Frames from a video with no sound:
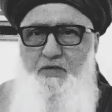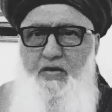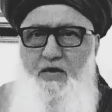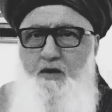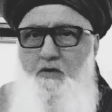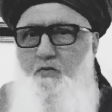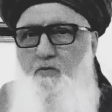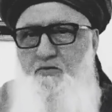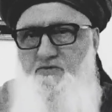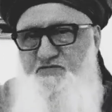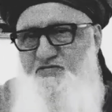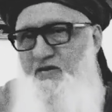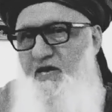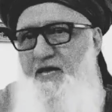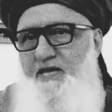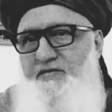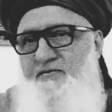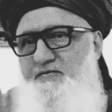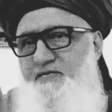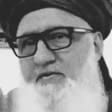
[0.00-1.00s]
call
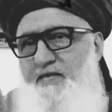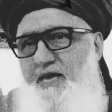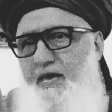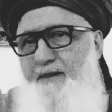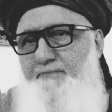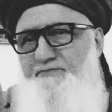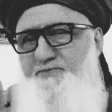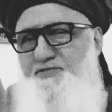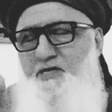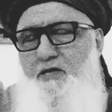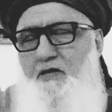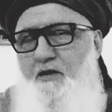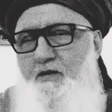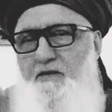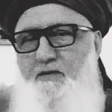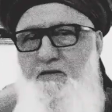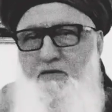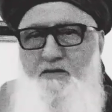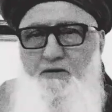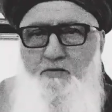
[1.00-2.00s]
science an
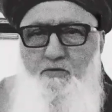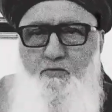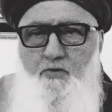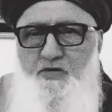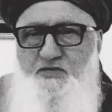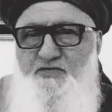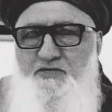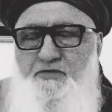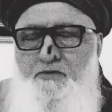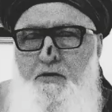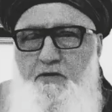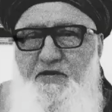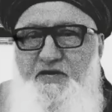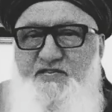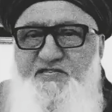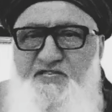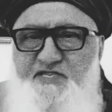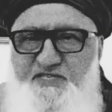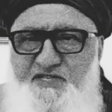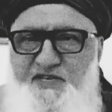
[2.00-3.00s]
epsilon, it's
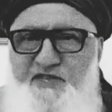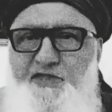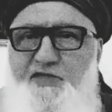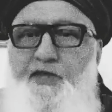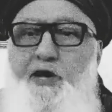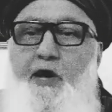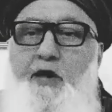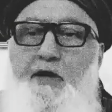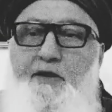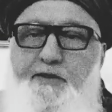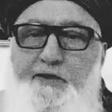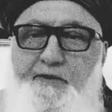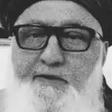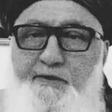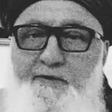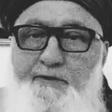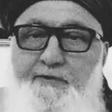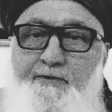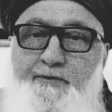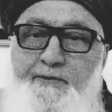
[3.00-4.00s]
non-existent dot.
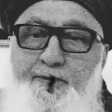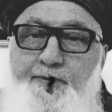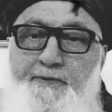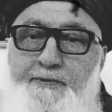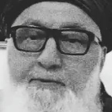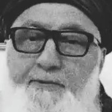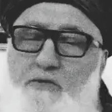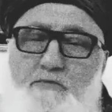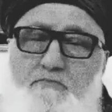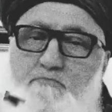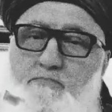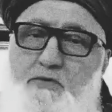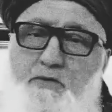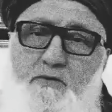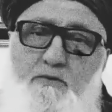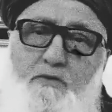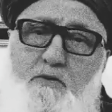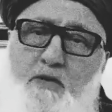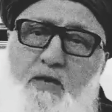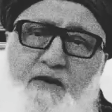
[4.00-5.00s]
You
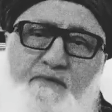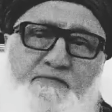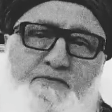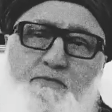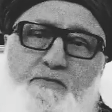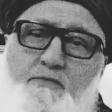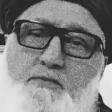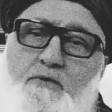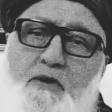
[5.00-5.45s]
don't have to